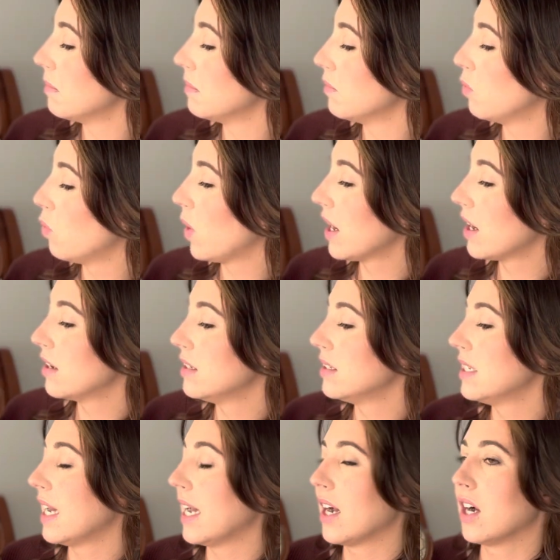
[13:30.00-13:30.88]
Wear and
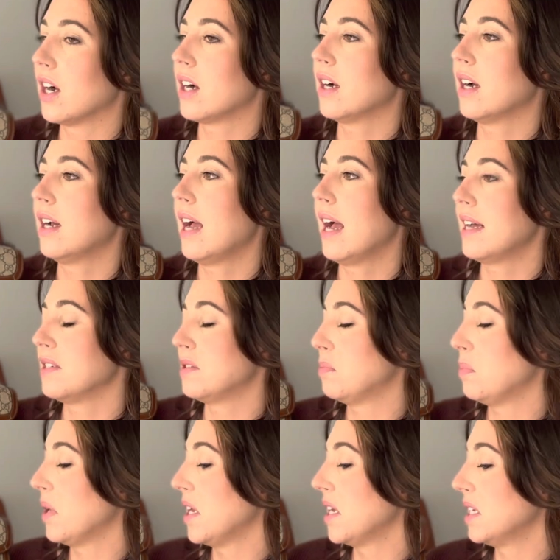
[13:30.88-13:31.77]
tear has
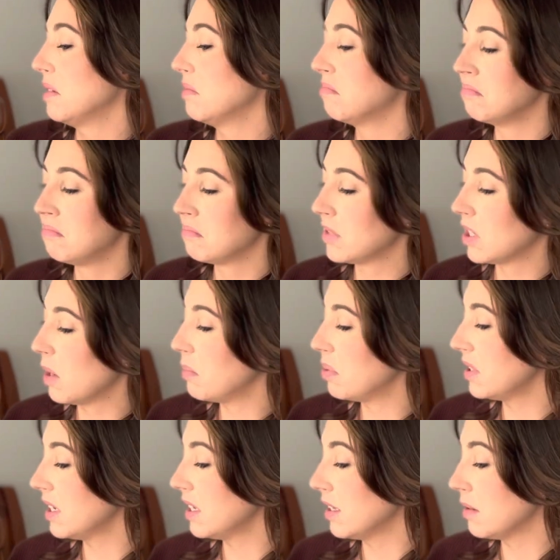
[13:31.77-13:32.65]
been
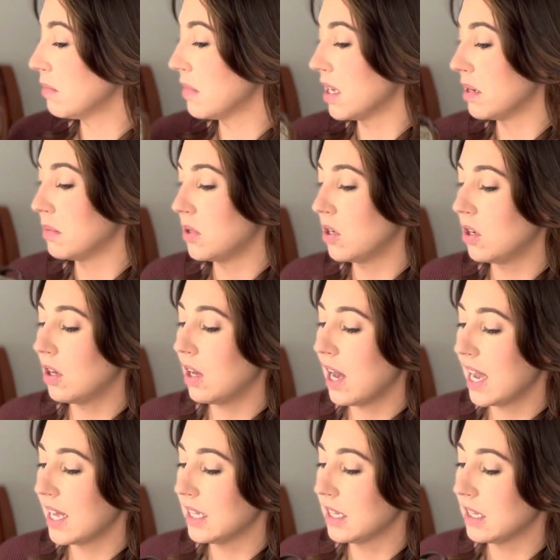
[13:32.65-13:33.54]
completely minimal.
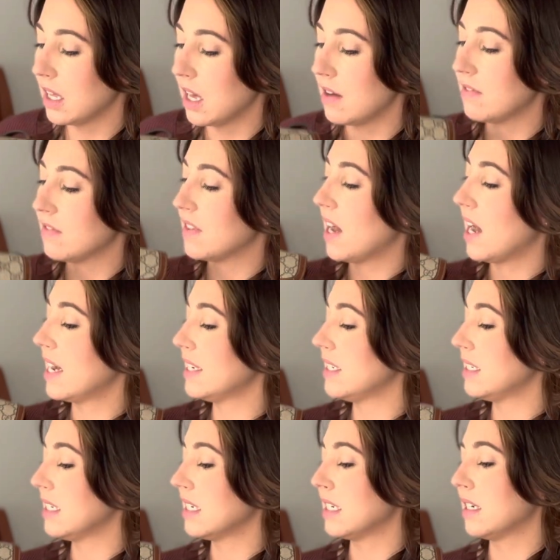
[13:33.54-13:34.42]
I love the
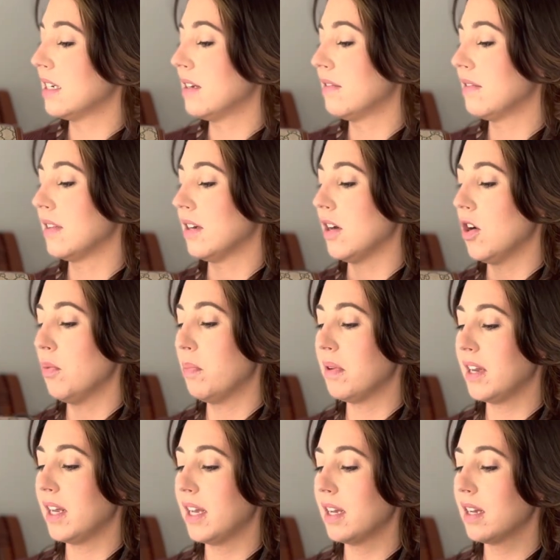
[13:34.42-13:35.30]
idea of the
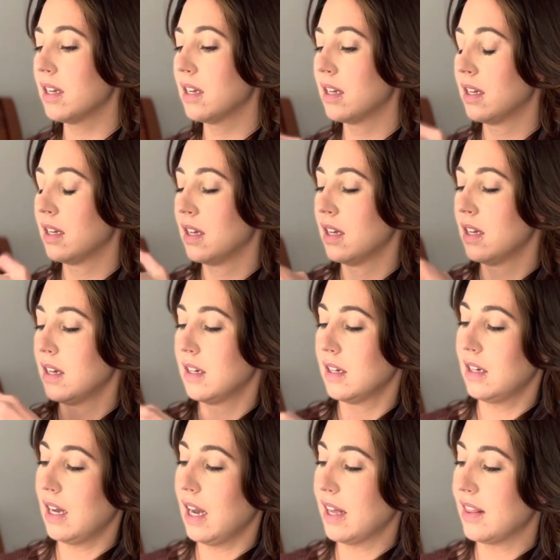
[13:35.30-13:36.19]
opening.
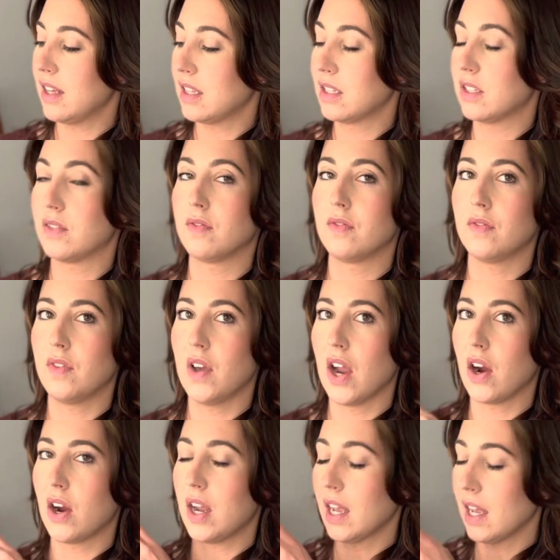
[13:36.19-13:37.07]
I think it's
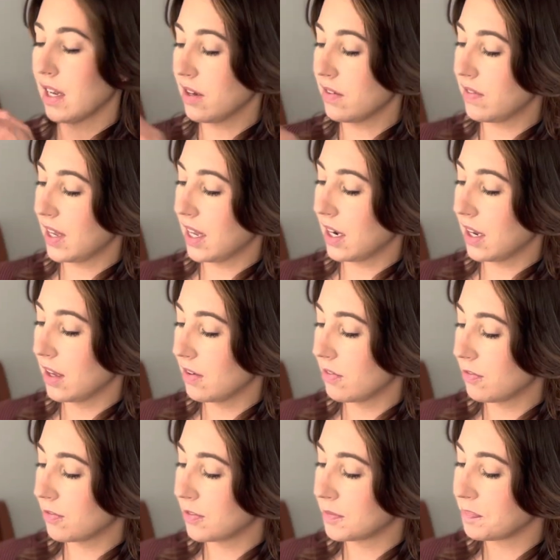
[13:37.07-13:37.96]
very innovative,
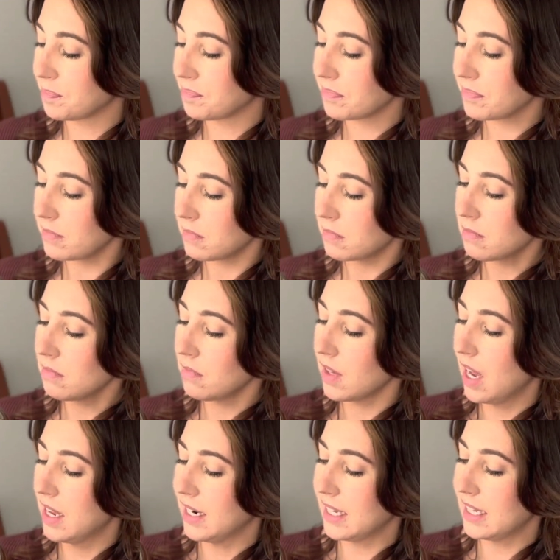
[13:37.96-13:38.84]

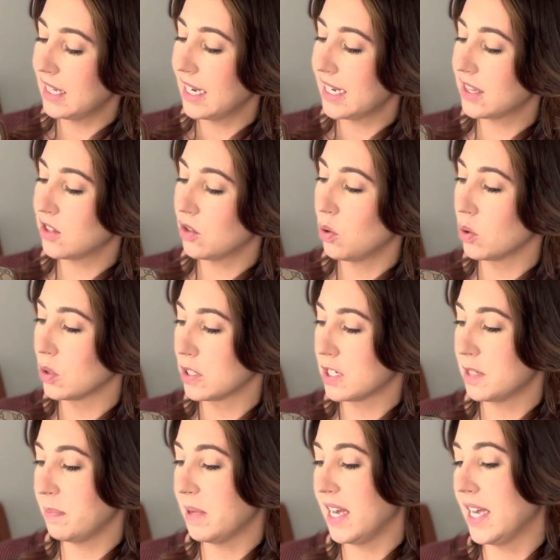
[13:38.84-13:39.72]
and I like the
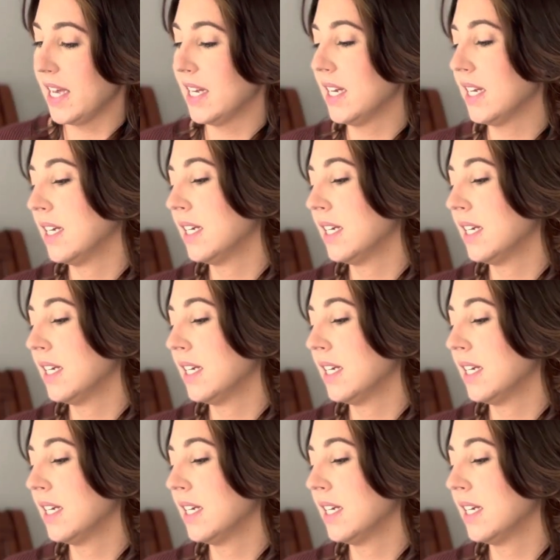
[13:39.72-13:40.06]
Horsebit.